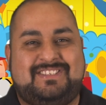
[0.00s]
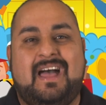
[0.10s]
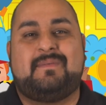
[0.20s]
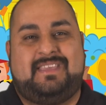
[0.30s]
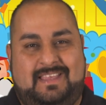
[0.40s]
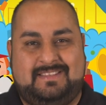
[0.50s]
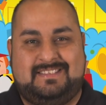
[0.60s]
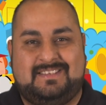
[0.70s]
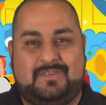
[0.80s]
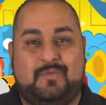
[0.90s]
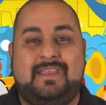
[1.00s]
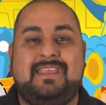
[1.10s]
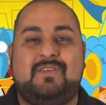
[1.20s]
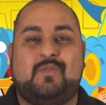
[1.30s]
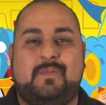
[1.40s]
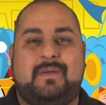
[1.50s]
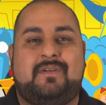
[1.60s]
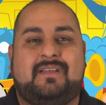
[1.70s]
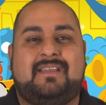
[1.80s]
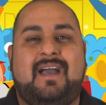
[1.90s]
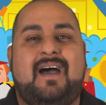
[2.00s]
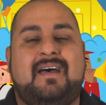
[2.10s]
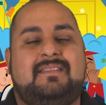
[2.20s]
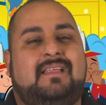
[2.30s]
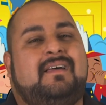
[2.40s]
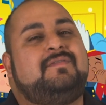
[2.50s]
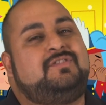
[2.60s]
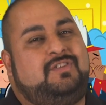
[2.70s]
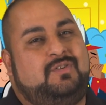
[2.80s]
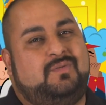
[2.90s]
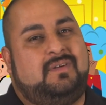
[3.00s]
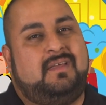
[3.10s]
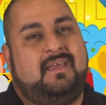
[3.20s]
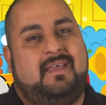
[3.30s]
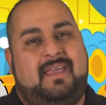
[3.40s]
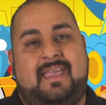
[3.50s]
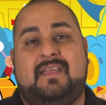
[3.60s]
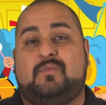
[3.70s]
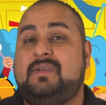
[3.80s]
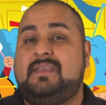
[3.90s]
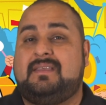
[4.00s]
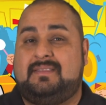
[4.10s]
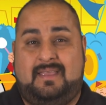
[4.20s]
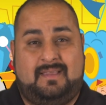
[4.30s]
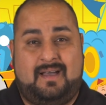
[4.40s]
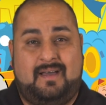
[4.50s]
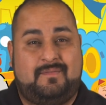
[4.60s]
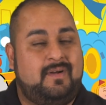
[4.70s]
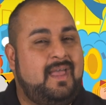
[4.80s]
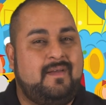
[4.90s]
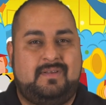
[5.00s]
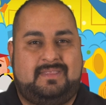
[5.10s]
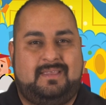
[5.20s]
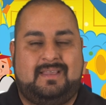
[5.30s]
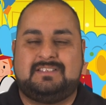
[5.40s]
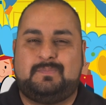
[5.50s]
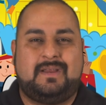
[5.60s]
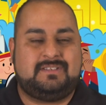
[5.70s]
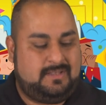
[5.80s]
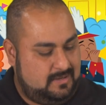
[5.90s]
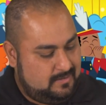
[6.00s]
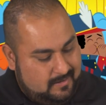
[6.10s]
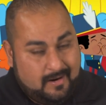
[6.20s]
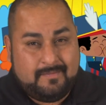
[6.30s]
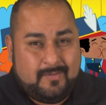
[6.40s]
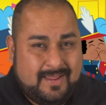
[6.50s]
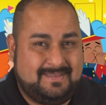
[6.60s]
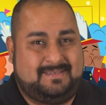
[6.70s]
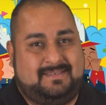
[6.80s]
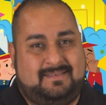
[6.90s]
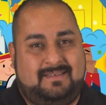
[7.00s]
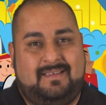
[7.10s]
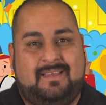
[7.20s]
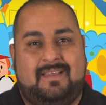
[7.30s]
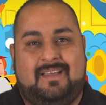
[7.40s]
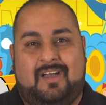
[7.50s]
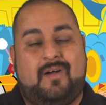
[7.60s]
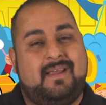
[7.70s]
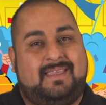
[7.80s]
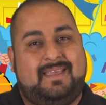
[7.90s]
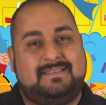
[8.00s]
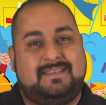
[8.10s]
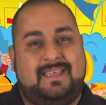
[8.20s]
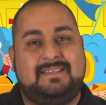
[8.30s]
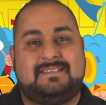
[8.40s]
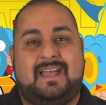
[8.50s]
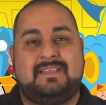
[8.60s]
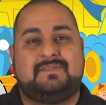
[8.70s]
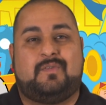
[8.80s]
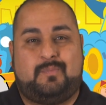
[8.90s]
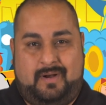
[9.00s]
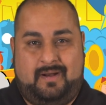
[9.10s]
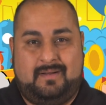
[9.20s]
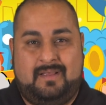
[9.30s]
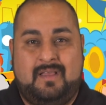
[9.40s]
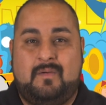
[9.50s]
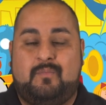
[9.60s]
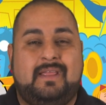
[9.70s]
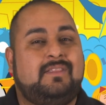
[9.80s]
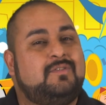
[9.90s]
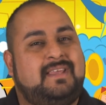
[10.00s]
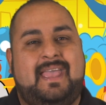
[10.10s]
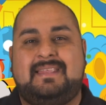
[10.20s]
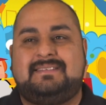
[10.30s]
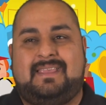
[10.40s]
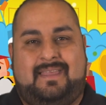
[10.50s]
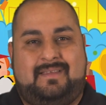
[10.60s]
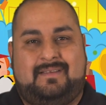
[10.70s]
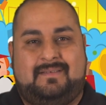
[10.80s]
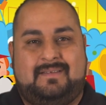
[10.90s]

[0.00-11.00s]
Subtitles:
job, kids. We need to remember God loves you. And we can thank God for everything, especially our friends. All right, kids, it's time for prayer. Bring those hands together.